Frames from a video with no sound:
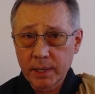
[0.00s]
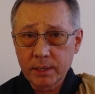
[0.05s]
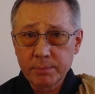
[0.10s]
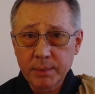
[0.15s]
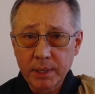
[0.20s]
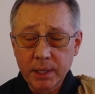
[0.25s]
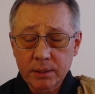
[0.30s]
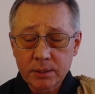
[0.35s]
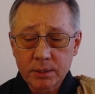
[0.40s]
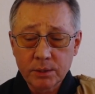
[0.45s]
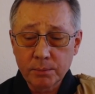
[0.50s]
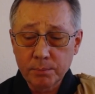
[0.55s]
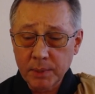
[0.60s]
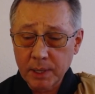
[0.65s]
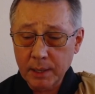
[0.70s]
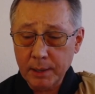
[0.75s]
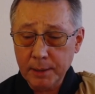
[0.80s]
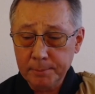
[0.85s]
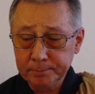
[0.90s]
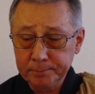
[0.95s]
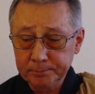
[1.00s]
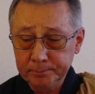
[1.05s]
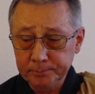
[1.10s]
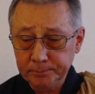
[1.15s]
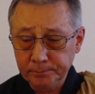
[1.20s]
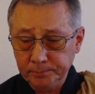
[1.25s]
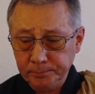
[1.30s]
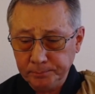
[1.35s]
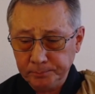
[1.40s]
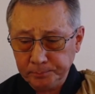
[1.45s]
Master Ma,
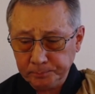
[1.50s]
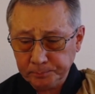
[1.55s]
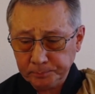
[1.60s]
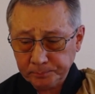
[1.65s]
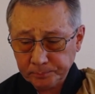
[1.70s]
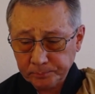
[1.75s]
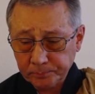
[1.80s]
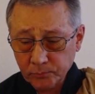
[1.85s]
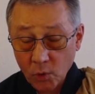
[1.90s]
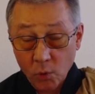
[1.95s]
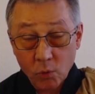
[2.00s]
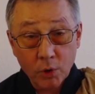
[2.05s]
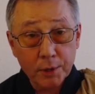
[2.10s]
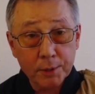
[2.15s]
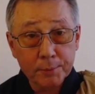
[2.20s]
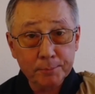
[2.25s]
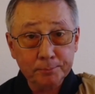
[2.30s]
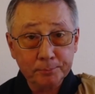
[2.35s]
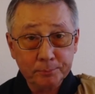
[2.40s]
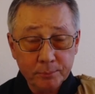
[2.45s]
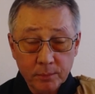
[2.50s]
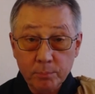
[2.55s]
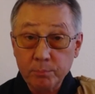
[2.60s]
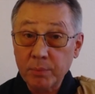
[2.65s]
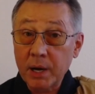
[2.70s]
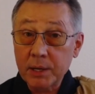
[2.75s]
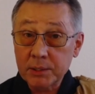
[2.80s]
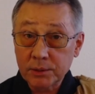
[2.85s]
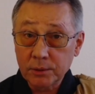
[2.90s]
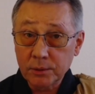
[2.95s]
or
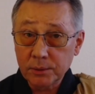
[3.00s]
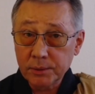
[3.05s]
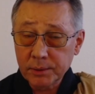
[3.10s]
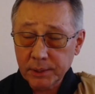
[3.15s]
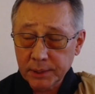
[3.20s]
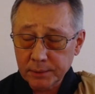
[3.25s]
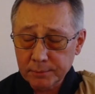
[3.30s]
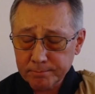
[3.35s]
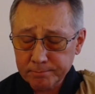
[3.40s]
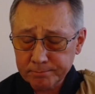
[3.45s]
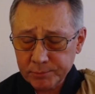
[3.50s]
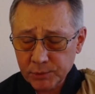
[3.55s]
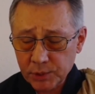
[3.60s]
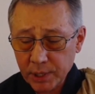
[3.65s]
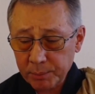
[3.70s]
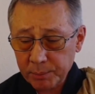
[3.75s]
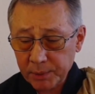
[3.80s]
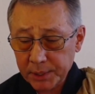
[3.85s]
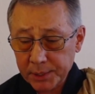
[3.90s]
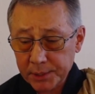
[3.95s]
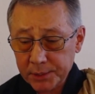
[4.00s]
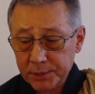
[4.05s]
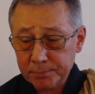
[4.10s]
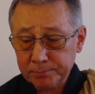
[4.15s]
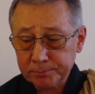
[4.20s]
Baso in Japanese.